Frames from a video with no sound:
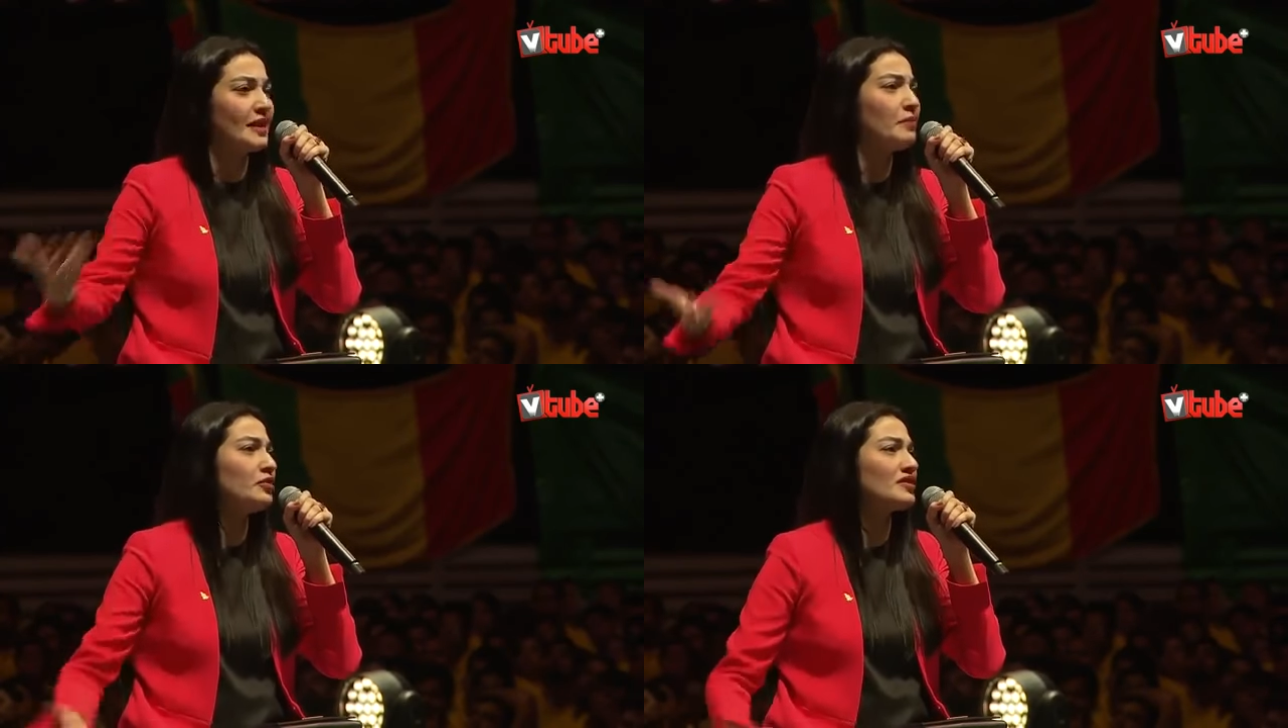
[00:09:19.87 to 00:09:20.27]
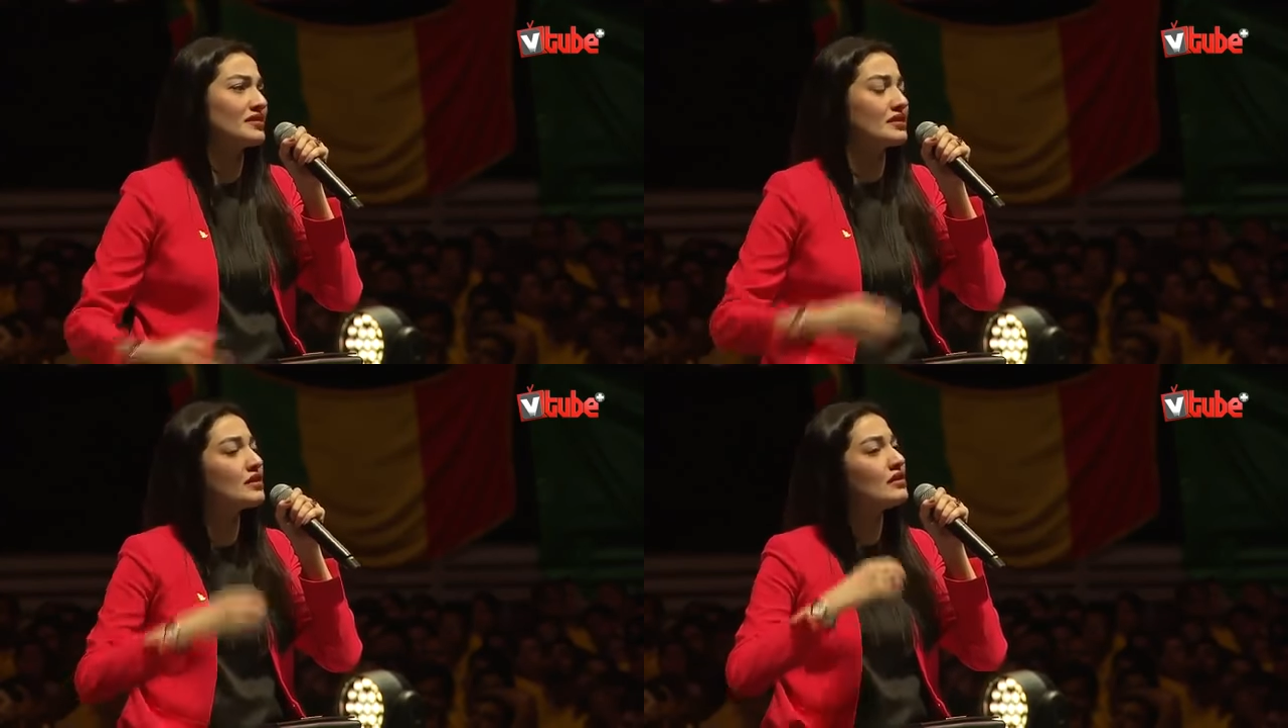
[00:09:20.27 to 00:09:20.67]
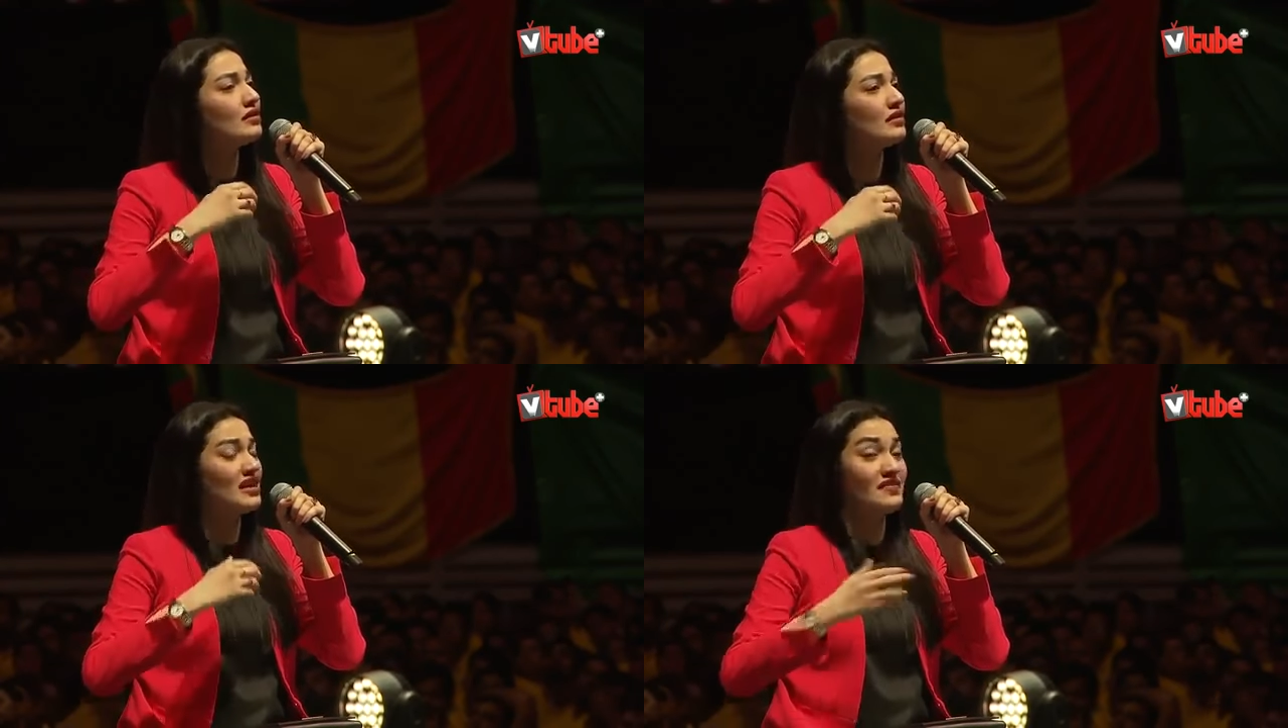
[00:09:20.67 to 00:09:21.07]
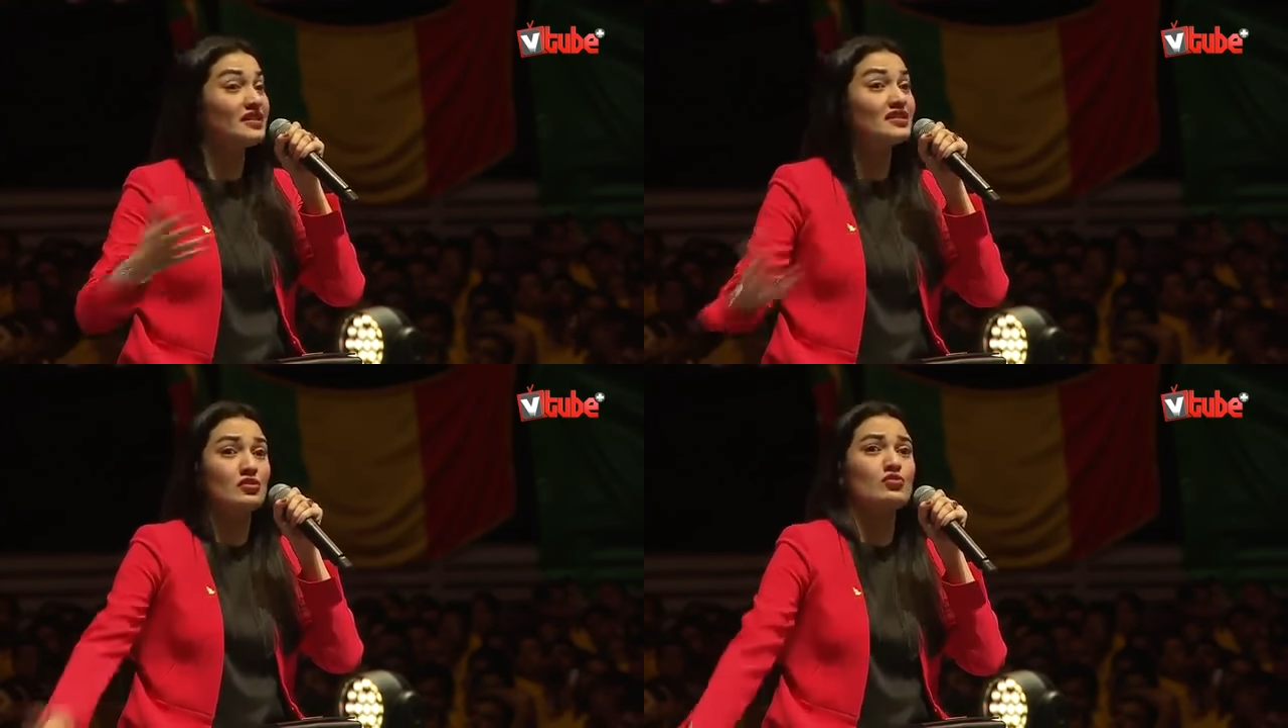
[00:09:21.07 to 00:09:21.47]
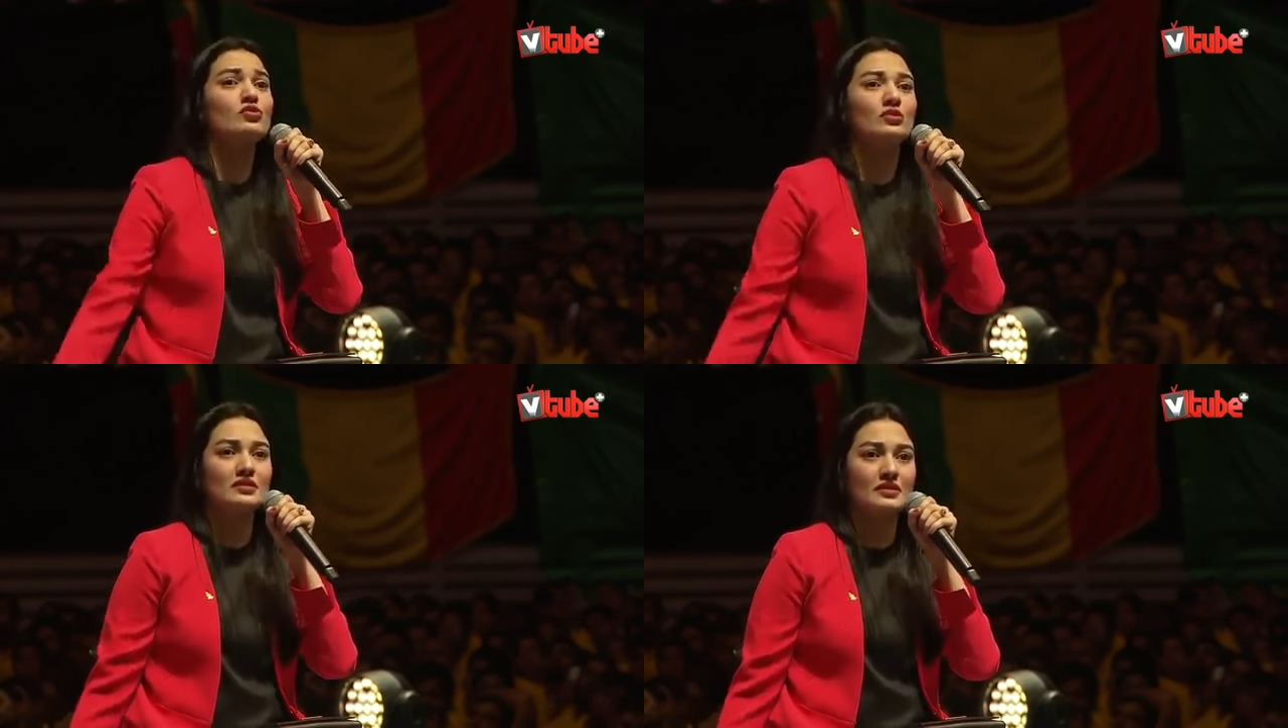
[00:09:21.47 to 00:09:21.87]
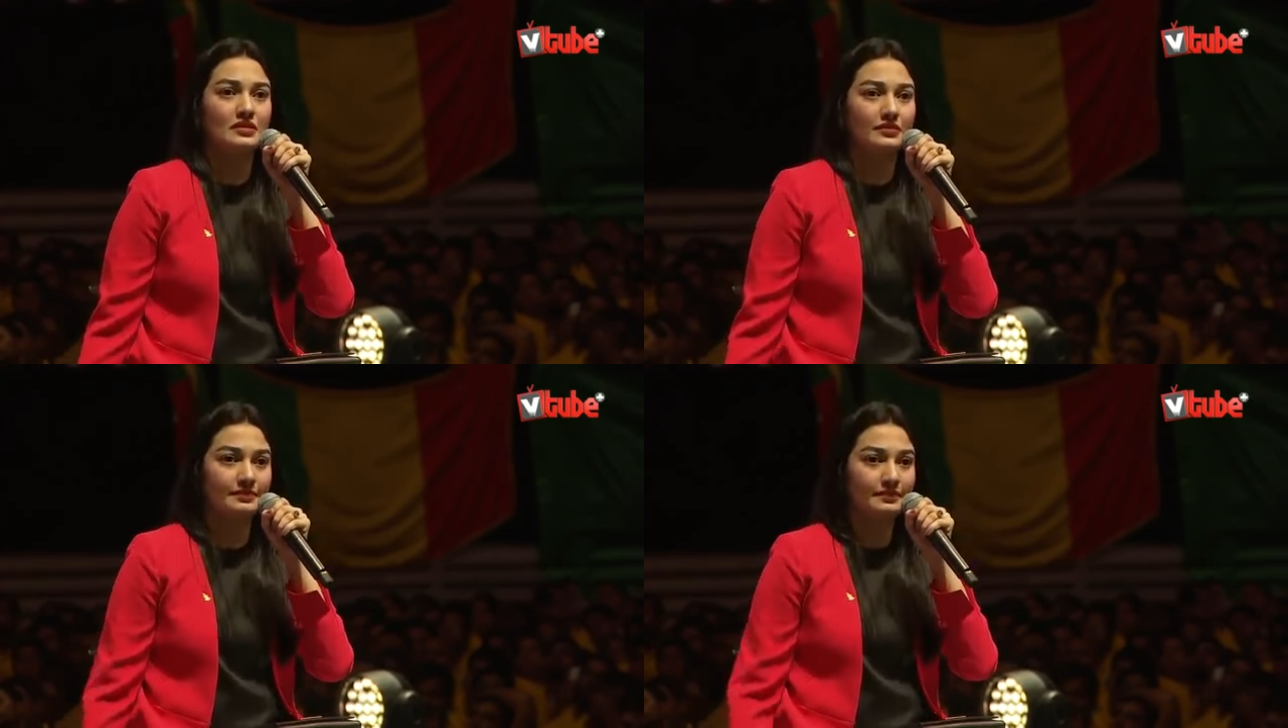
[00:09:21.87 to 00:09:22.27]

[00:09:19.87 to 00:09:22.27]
temples, even in schools.